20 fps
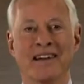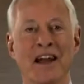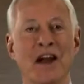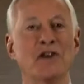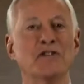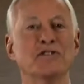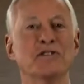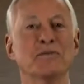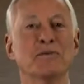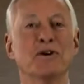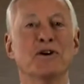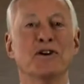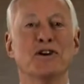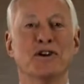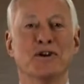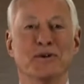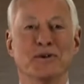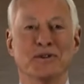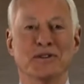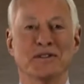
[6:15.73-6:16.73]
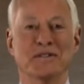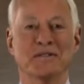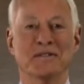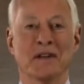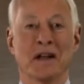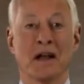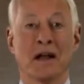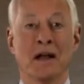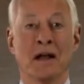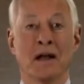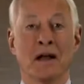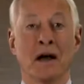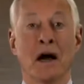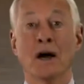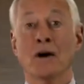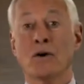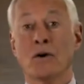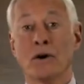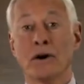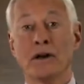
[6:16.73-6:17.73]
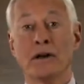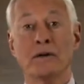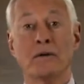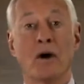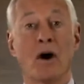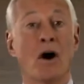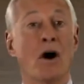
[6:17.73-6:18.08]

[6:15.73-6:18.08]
Here's some good news. According to